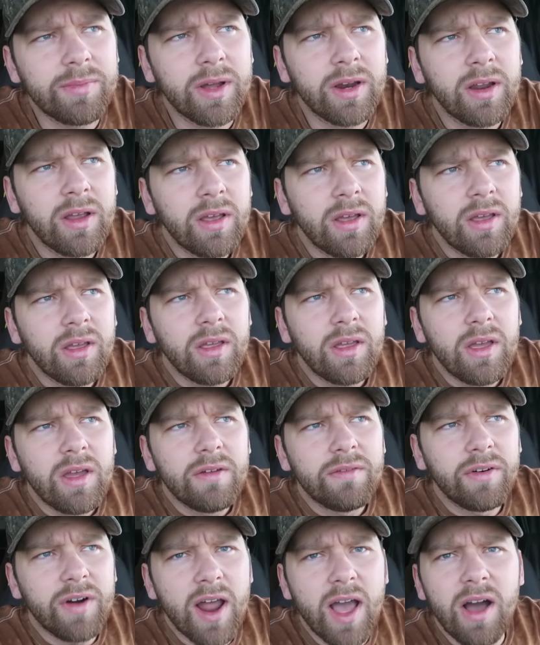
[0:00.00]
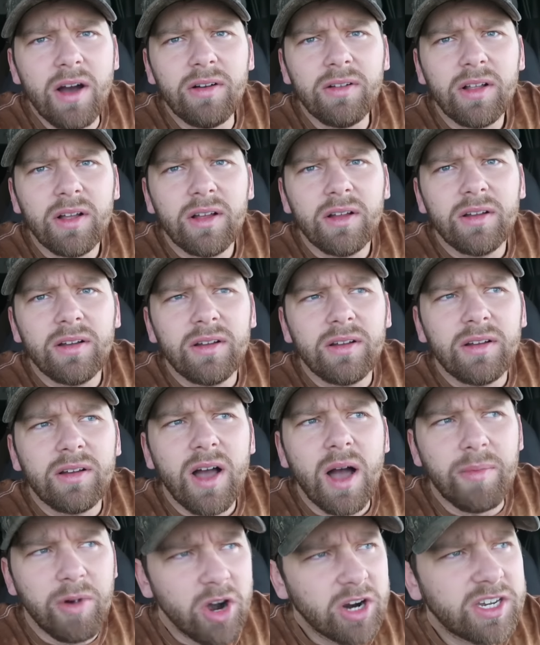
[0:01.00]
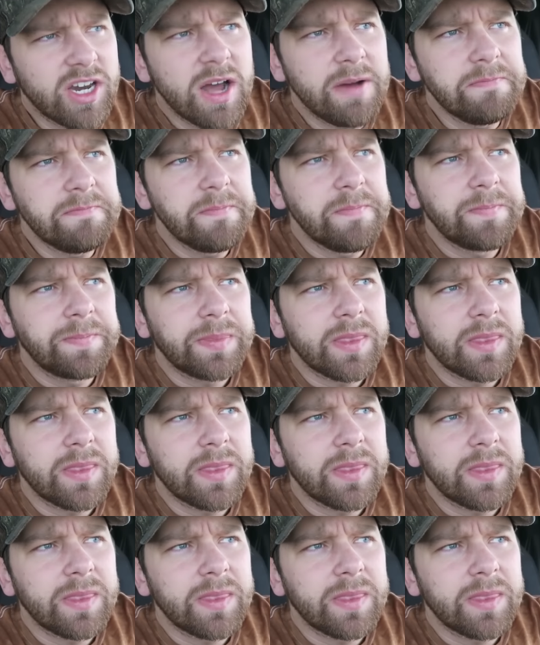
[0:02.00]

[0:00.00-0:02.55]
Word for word: but for now, I'm hooked up.